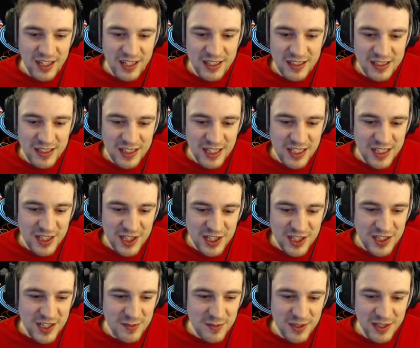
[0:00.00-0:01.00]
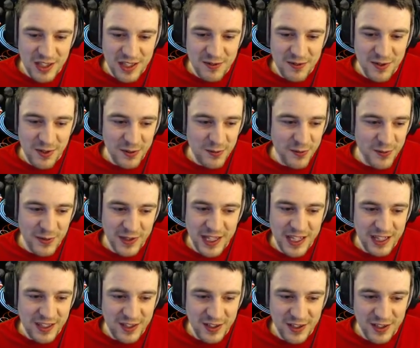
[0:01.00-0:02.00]
It just seems like they've gone for
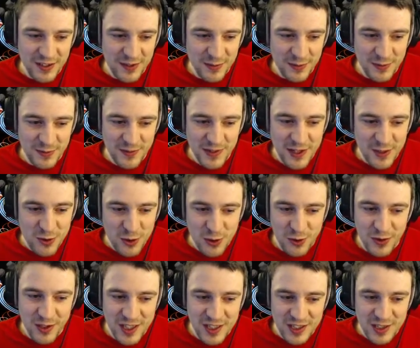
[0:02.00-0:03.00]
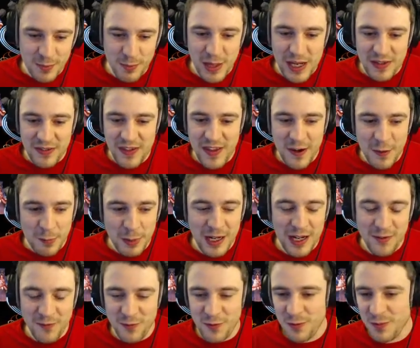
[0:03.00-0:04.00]
that kind of... They're trying to make their
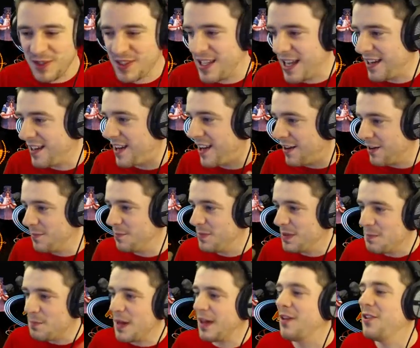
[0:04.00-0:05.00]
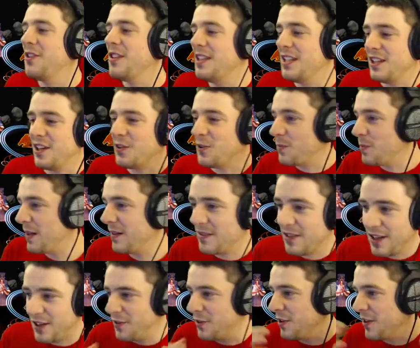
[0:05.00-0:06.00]
platform stand out and be better than the other
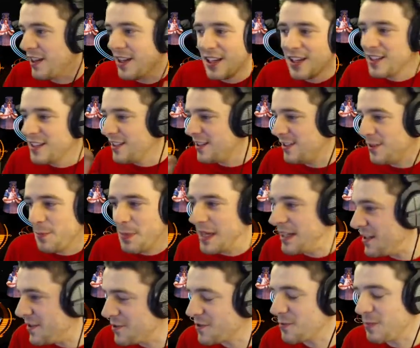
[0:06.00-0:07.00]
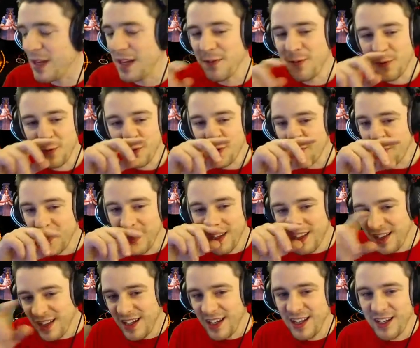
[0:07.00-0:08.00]
competitor's platform,
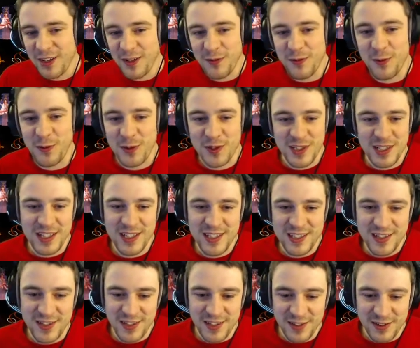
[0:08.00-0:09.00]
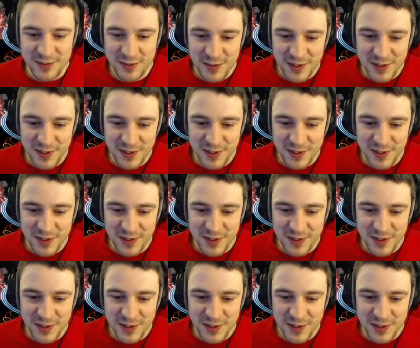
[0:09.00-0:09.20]
and unfortunately it's kind of